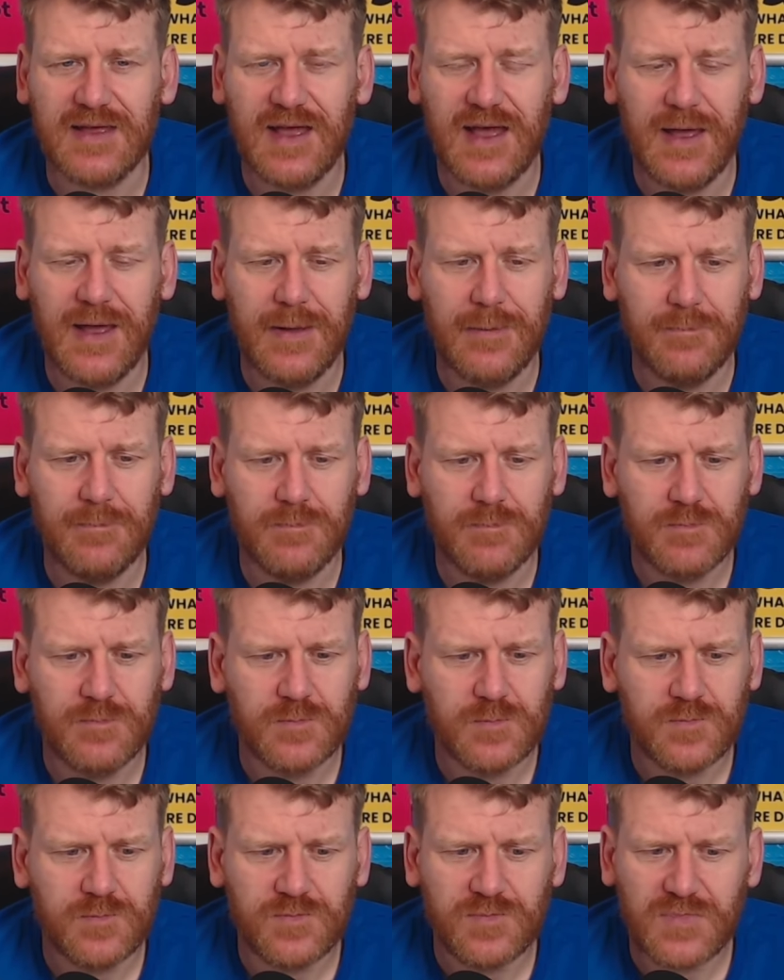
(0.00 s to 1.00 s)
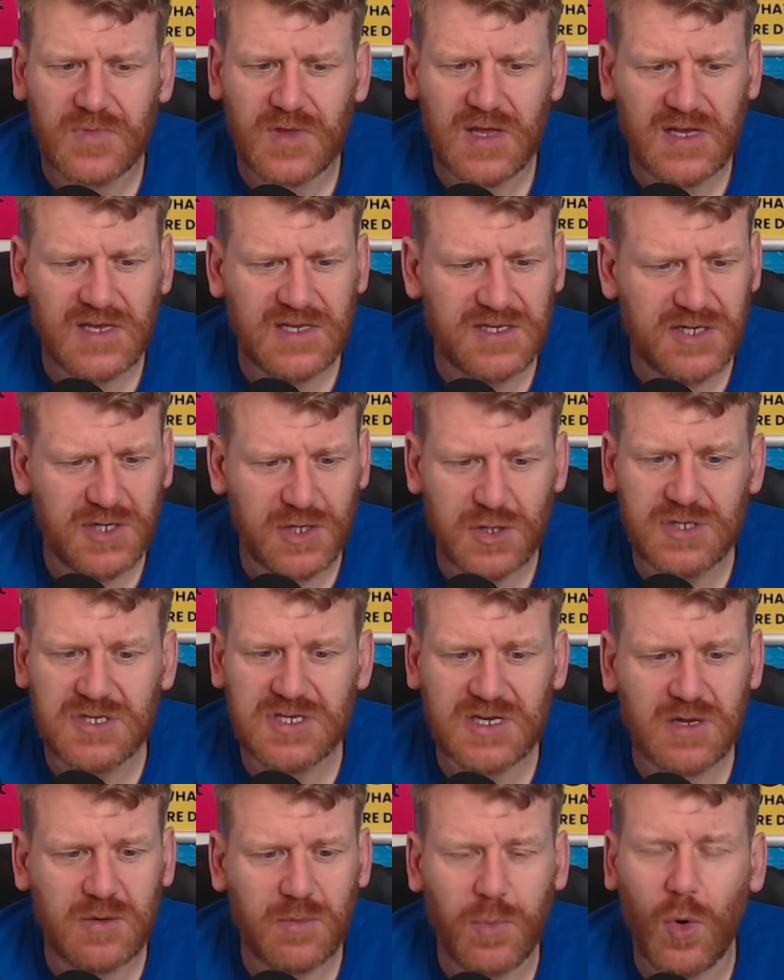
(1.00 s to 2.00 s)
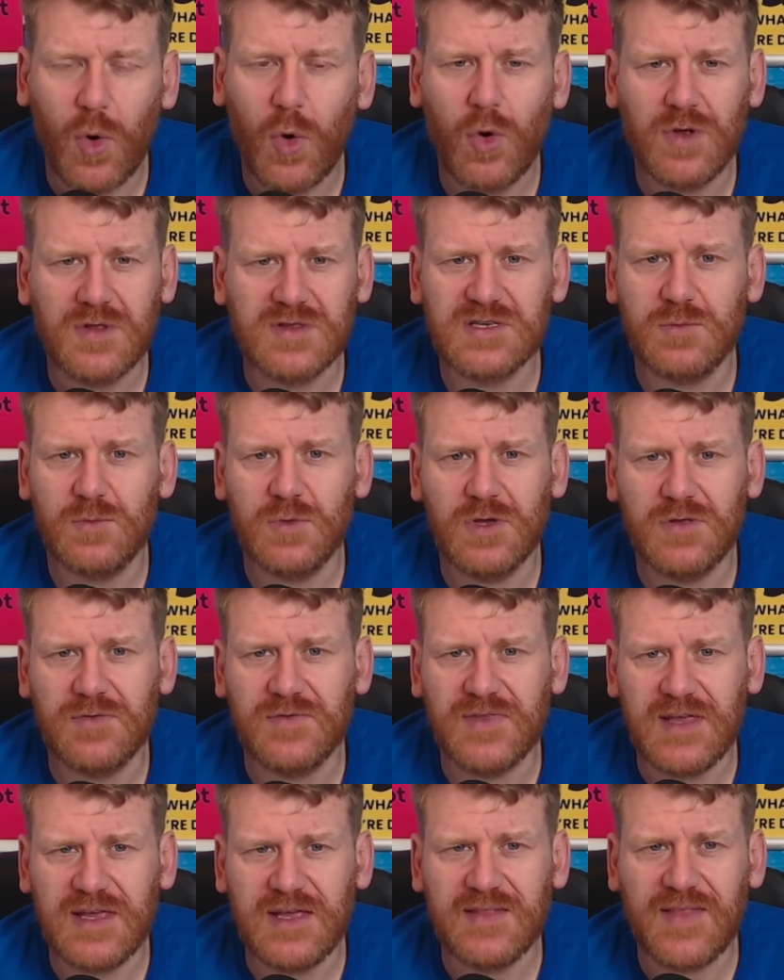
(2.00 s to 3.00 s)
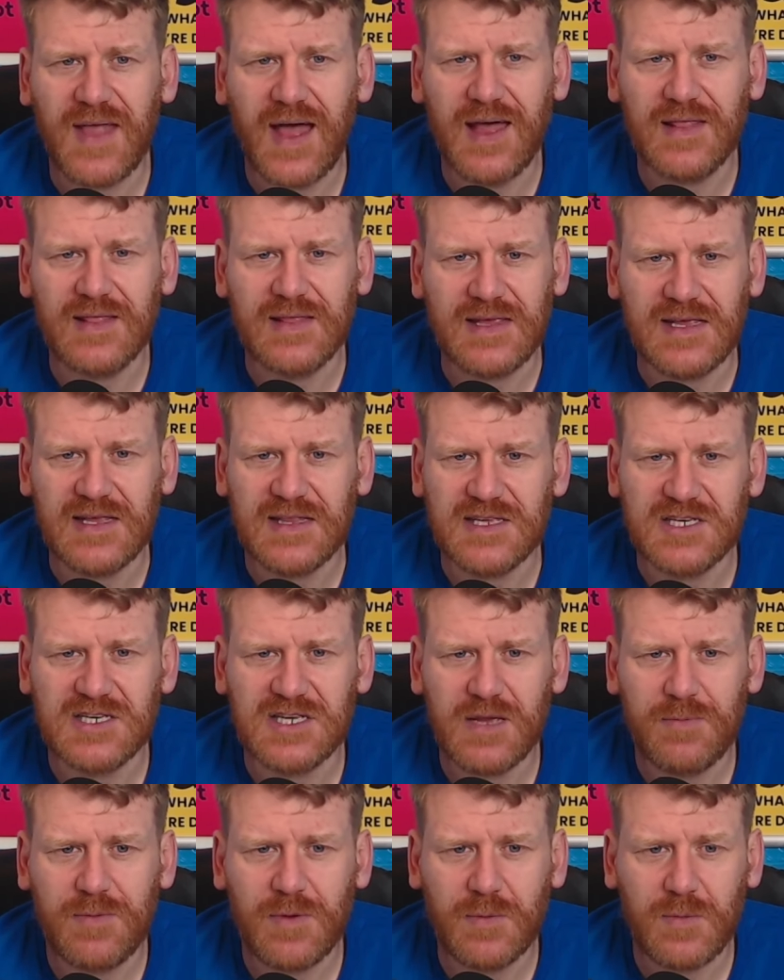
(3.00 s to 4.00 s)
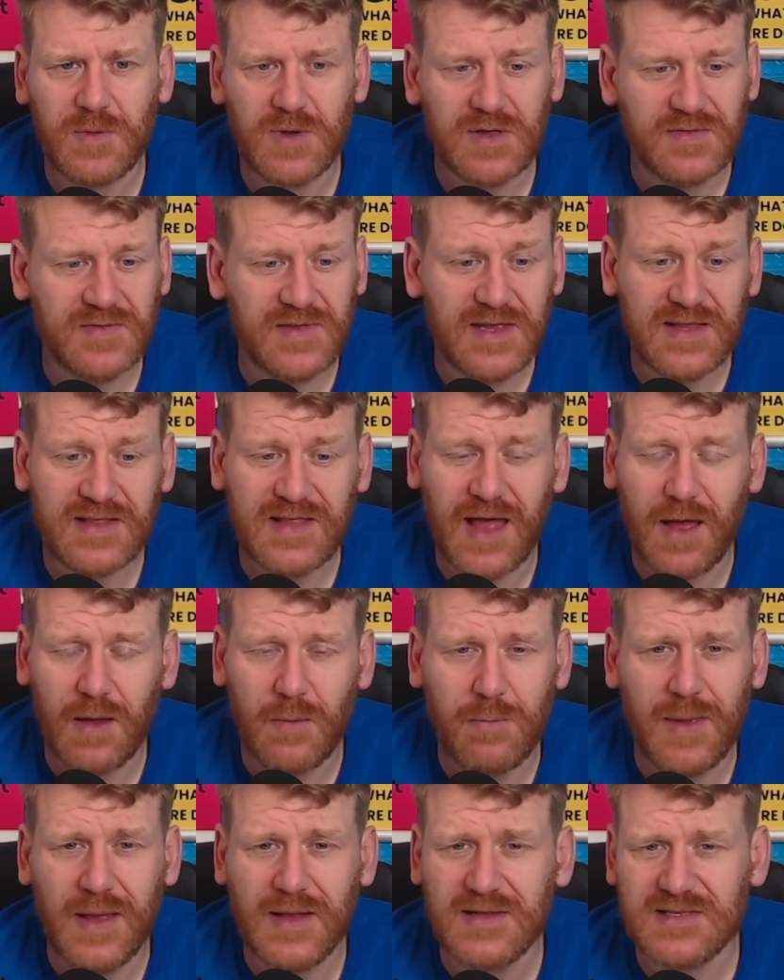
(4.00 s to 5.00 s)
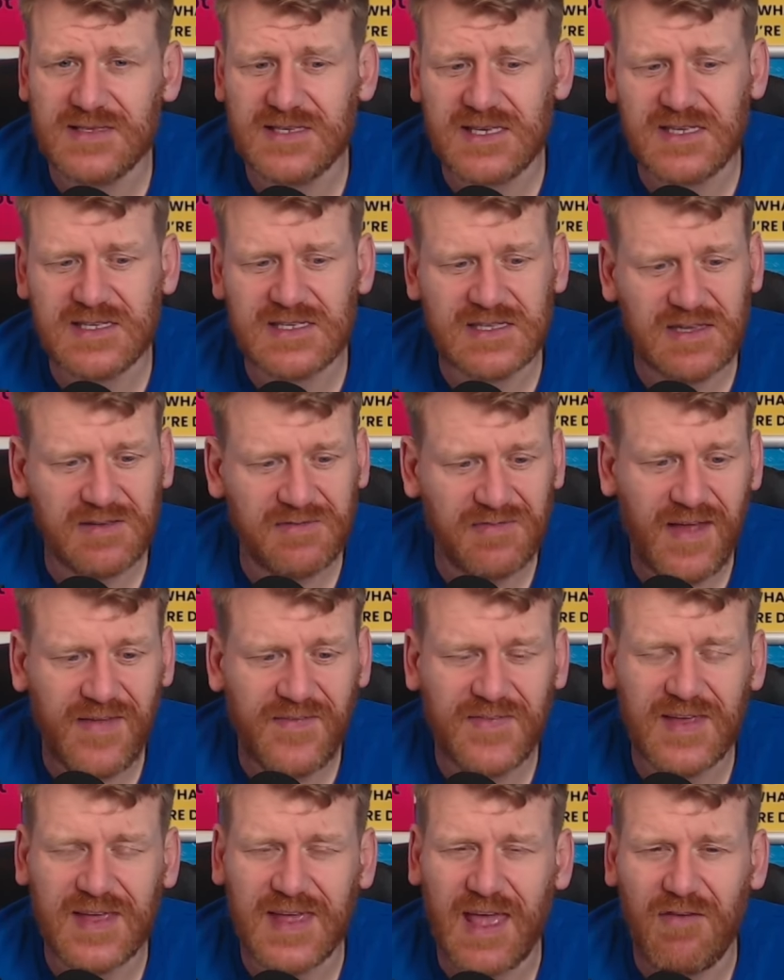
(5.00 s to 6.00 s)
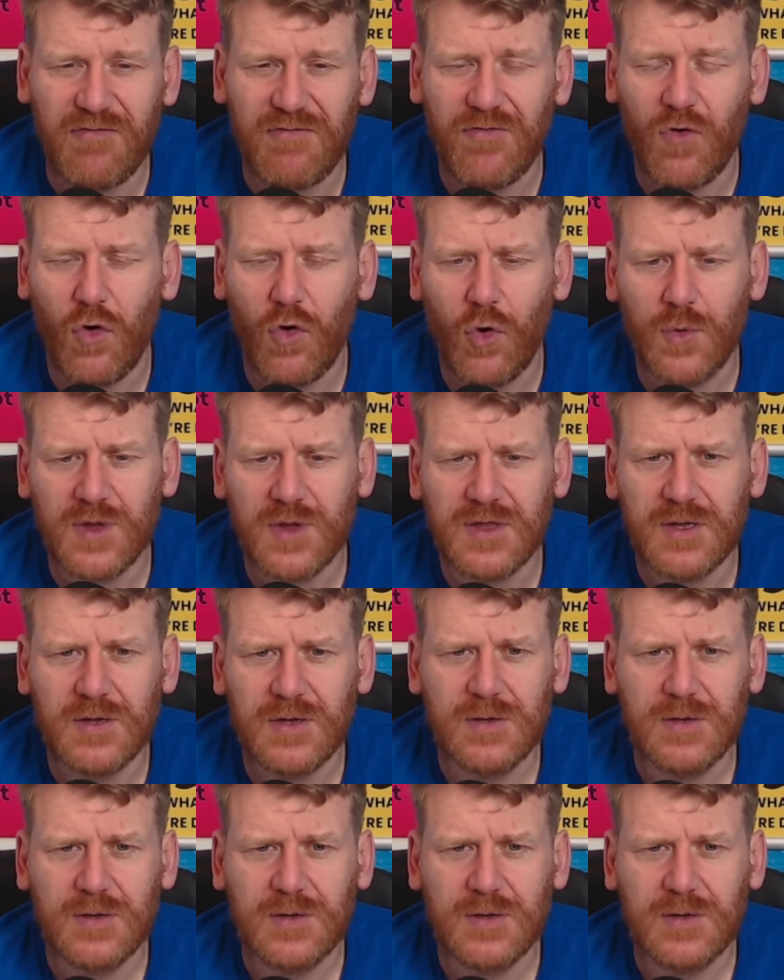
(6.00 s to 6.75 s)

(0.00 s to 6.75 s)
Um, he's hugely important, and we'll need that leadership, and we'll need that ability to defend and get forward.